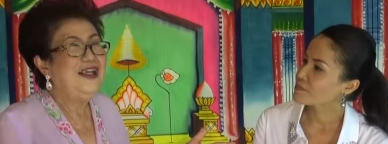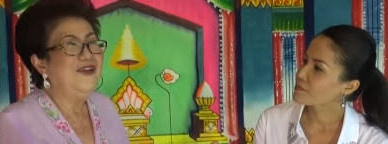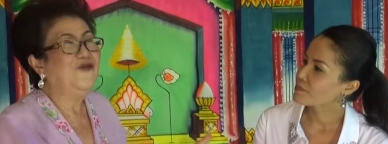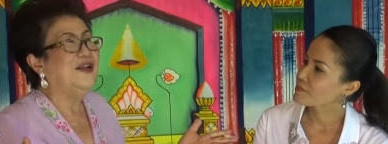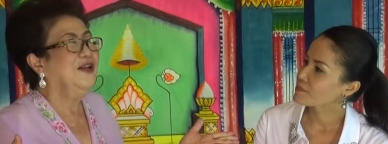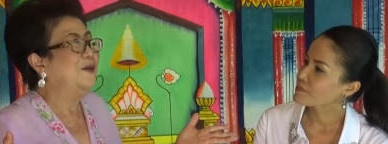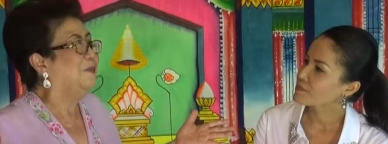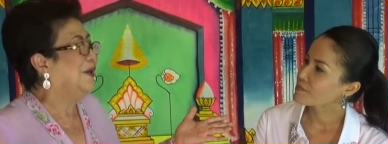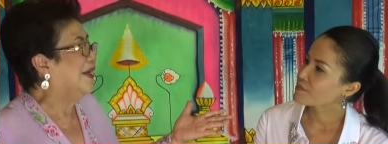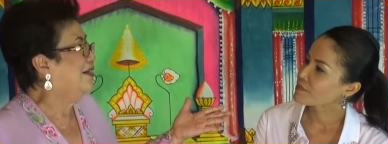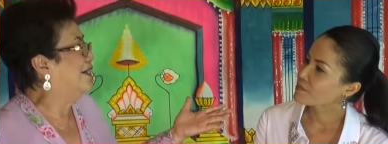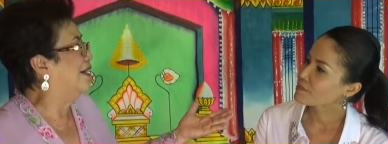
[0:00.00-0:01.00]
Speaker 1: even
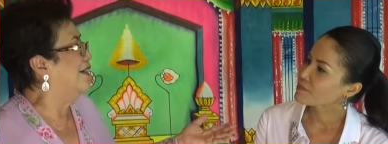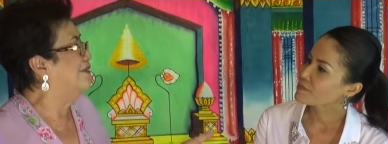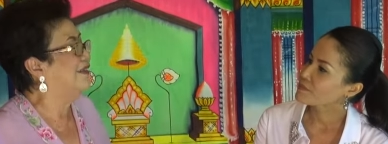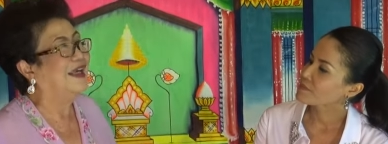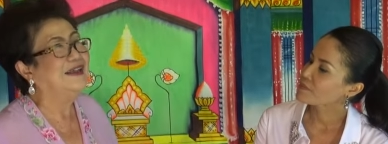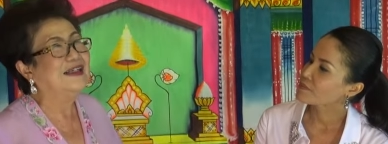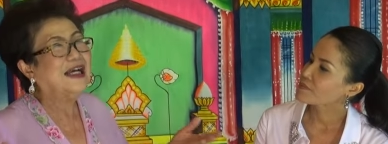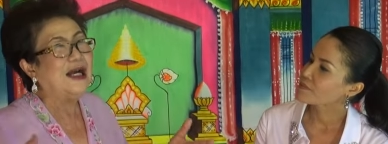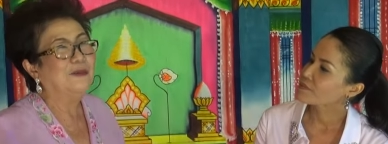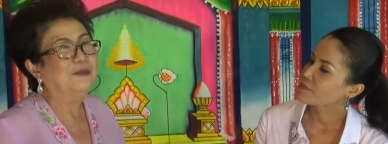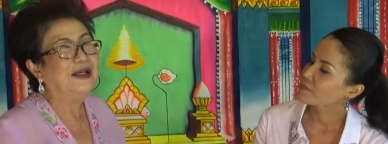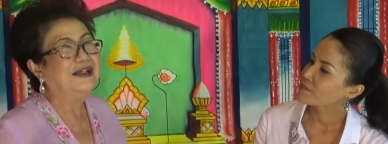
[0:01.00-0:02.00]
the beggars can
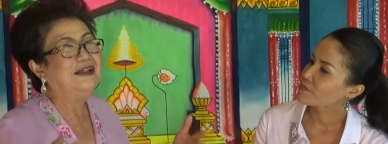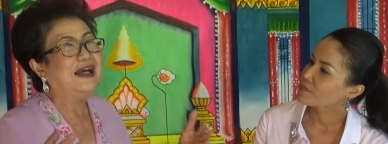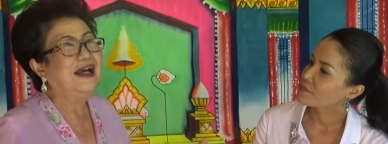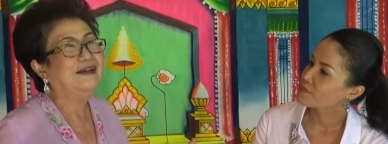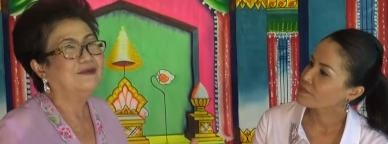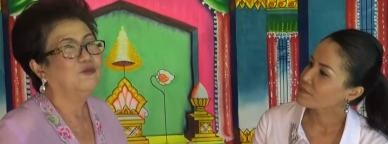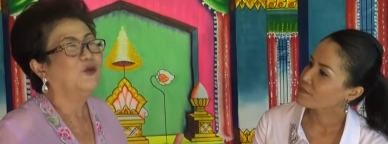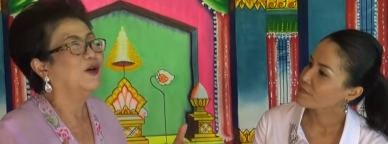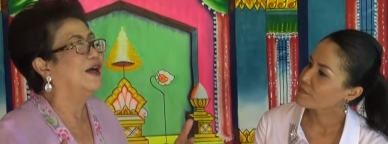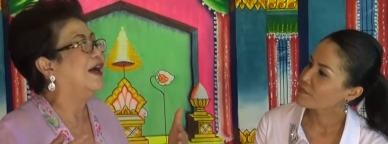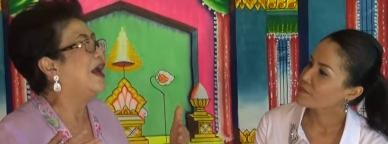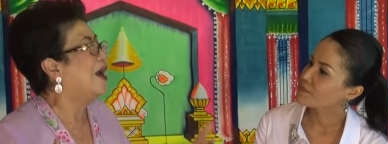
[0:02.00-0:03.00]
come and ask
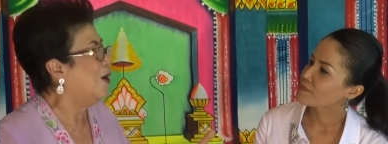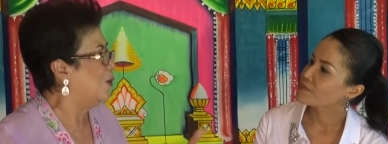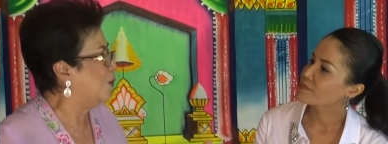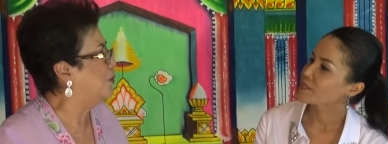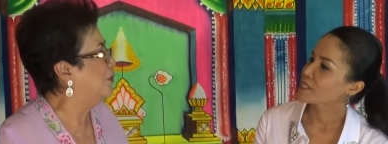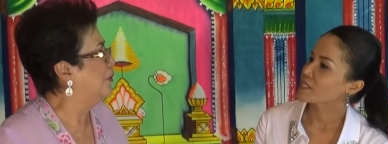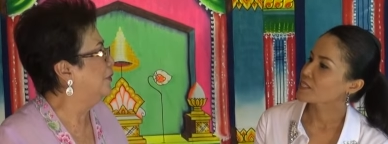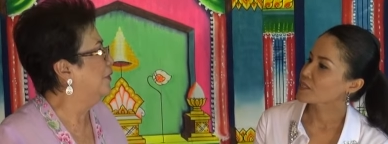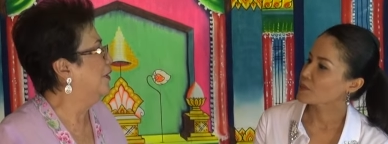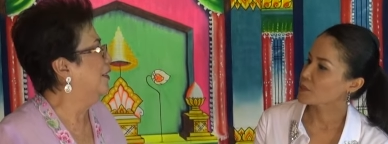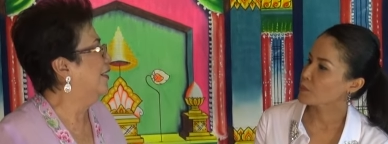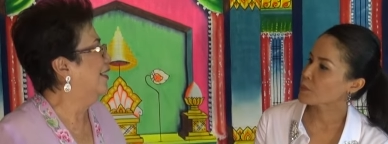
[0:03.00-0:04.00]
for our help.
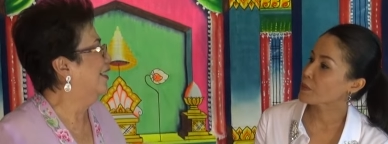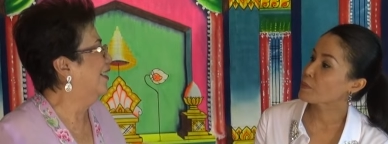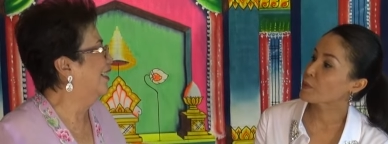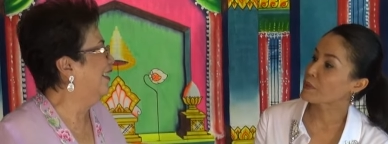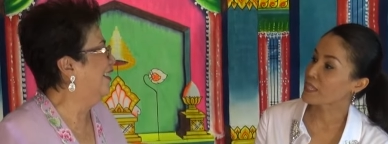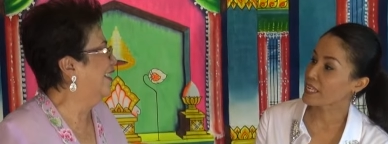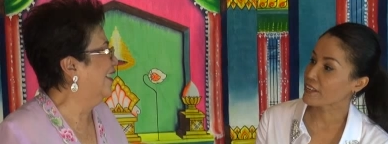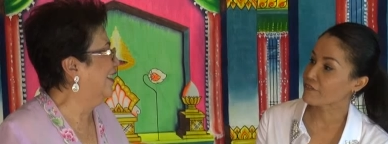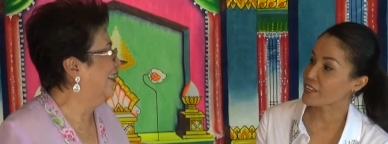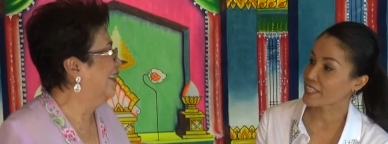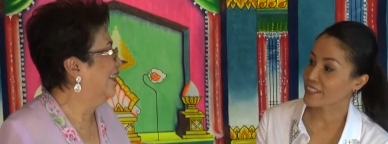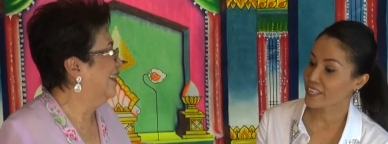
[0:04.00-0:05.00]
So the people
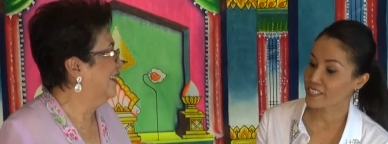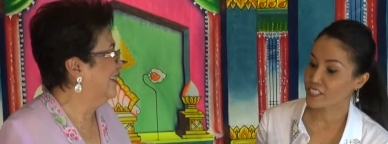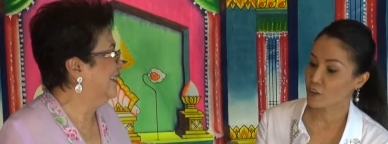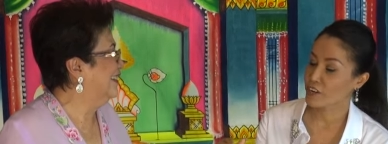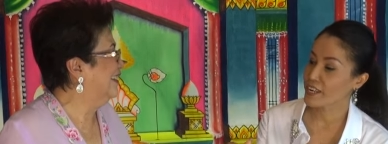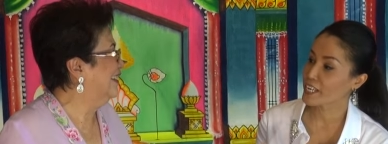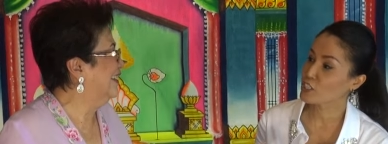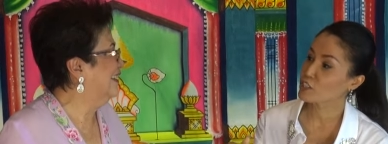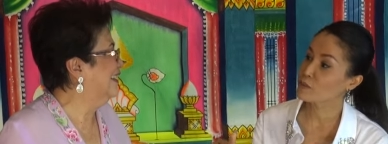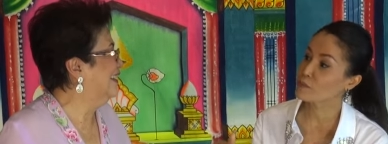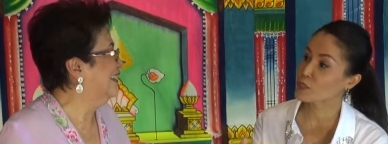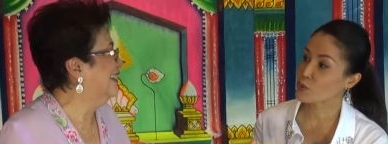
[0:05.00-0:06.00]
Speaker 2: believe that there is a
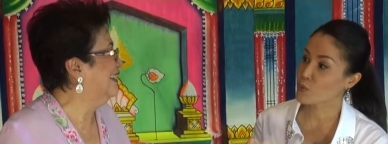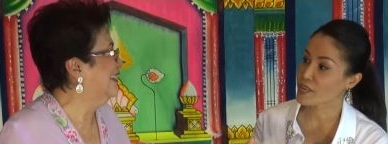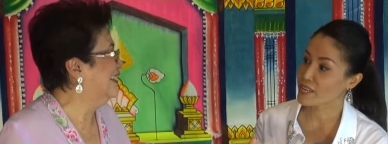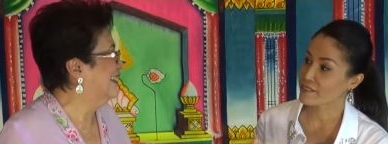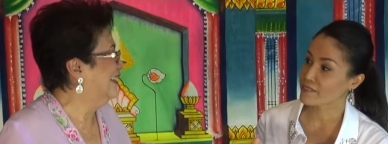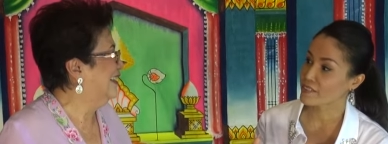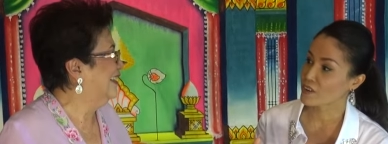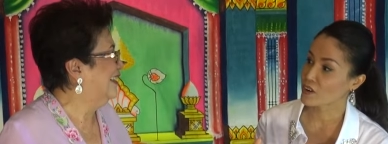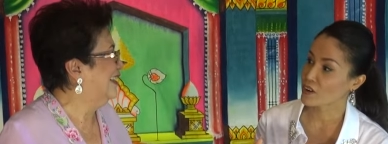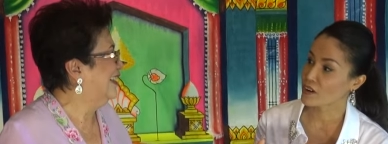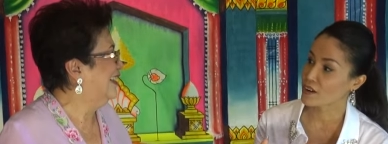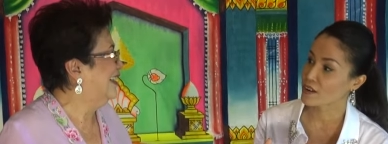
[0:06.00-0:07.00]
connection between
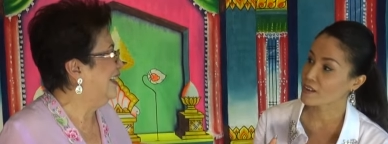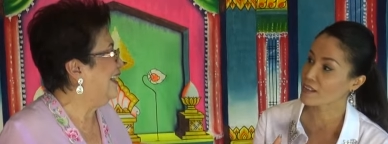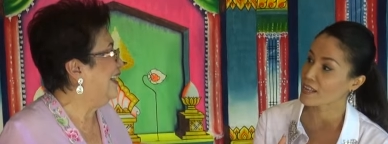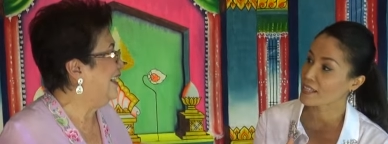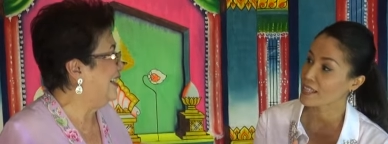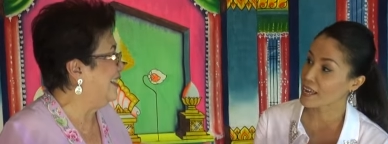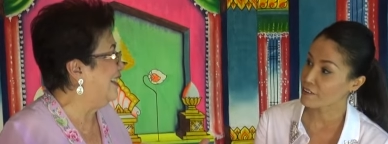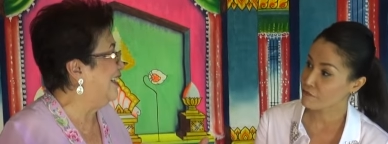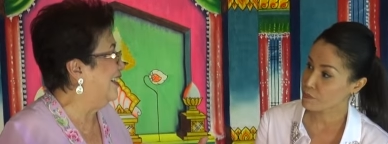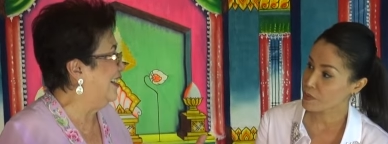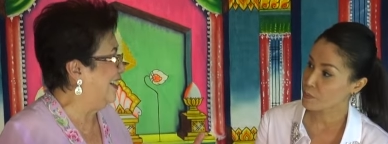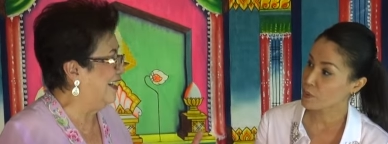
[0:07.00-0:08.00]
the
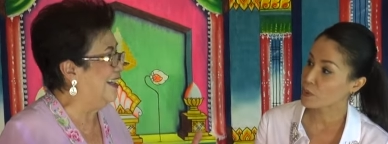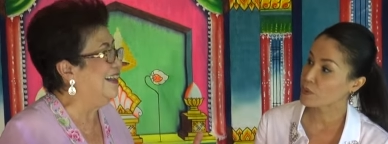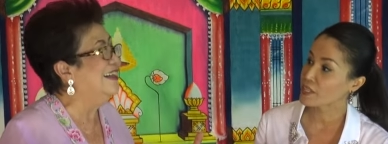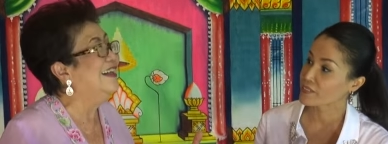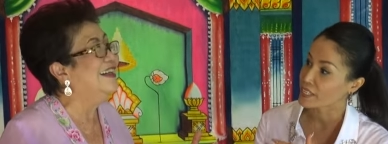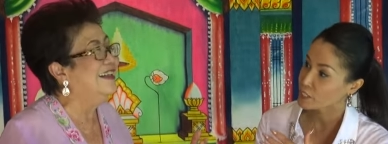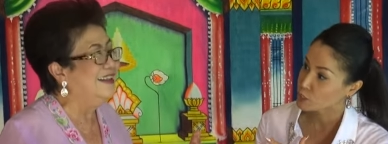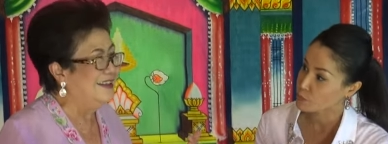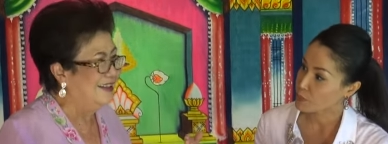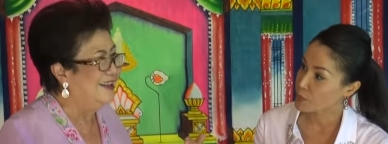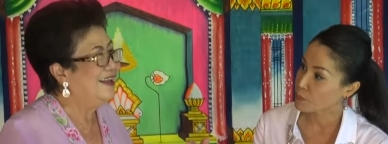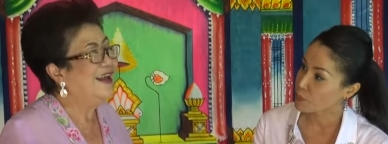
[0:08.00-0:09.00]
live people and
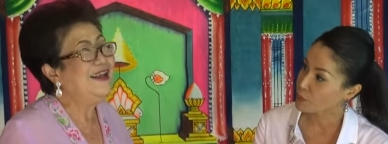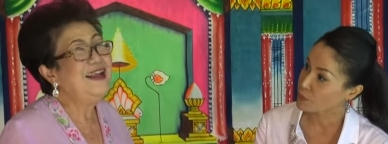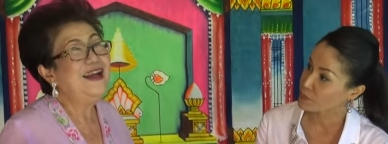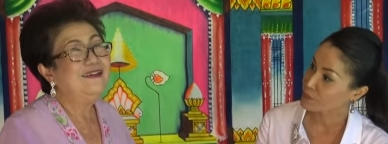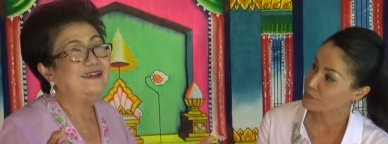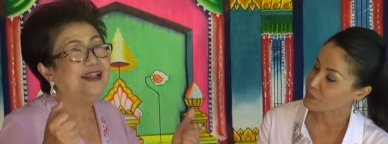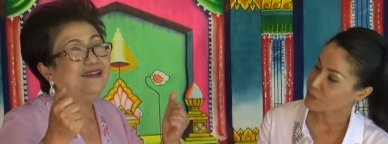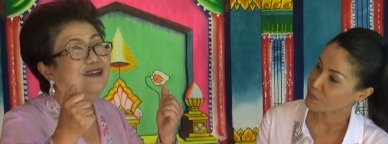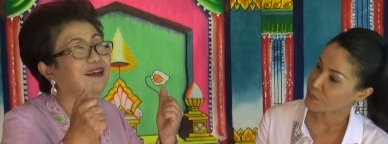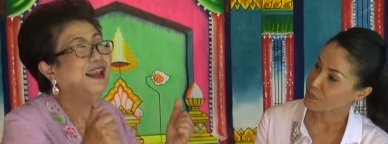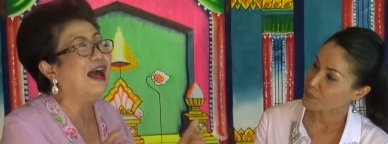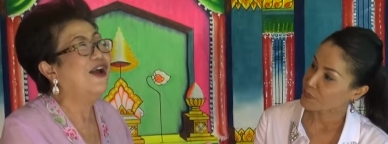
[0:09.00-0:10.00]
dead people. Yes,
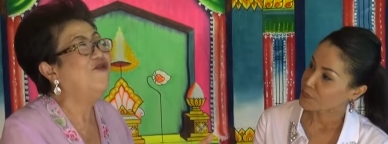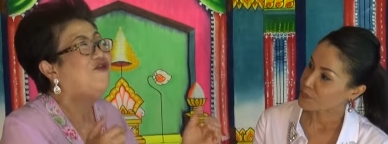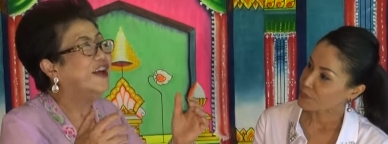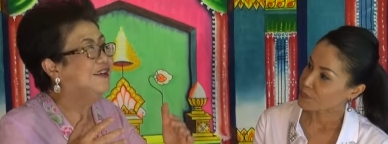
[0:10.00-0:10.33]
Speaker 1: it's life